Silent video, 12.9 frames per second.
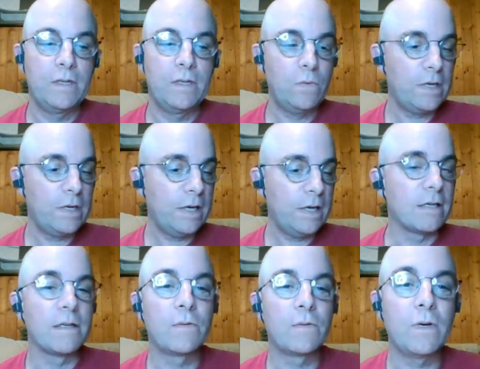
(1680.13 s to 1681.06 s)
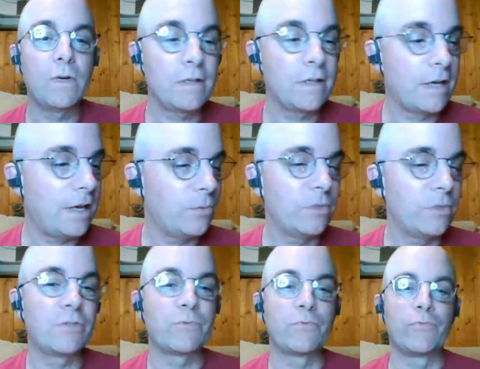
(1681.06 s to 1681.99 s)
Okay. Well, that
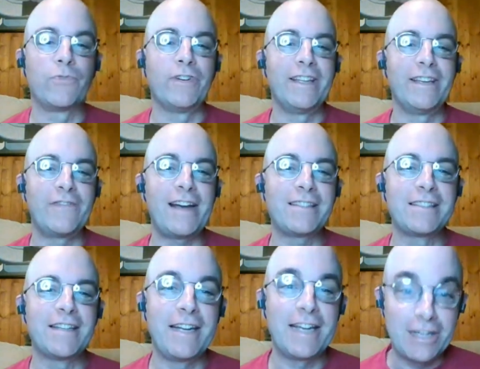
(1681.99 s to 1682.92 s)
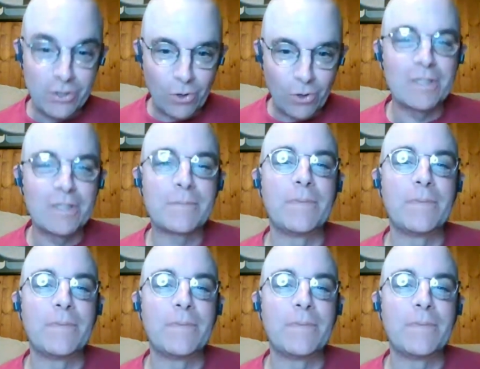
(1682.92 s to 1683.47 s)
was really fascinating as always,